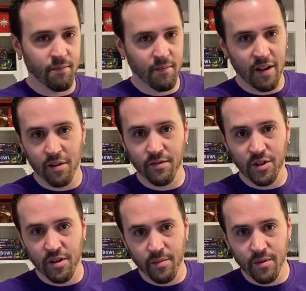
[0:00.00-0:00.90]
I love
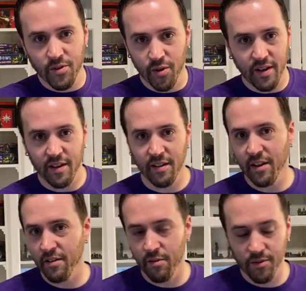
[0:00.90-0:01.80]
GW, so I get like
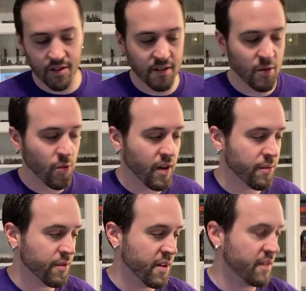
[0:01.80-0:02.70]
almost anything
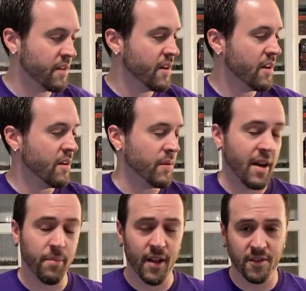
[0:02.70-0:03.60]
Warhammer related. But
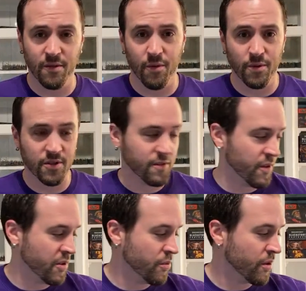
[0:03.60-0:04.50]
yeah, Blackstone Fortress is a
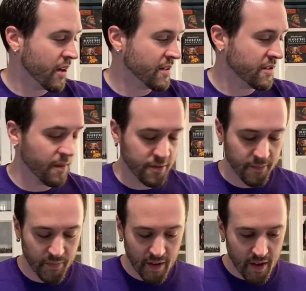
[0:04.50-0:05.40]
very cool concept.
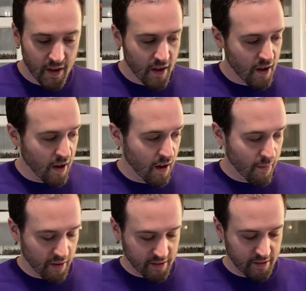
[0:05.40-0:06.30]

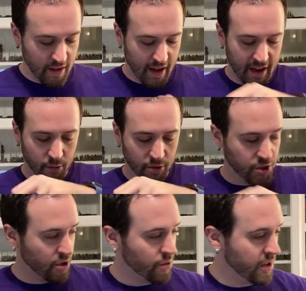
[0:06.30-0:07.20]
I will
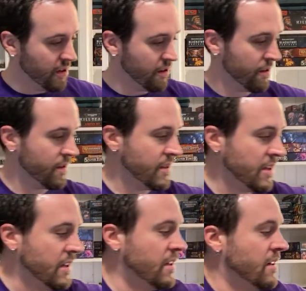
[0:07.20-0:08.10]
show here
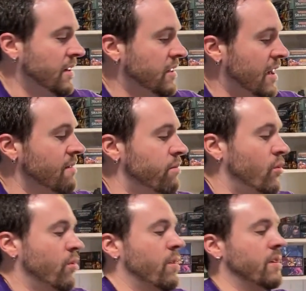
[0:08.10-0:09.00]
the game
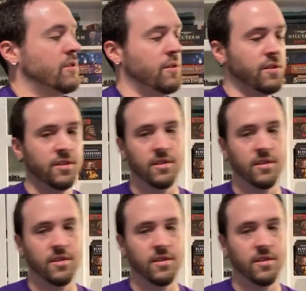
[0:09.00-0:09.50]
board. So this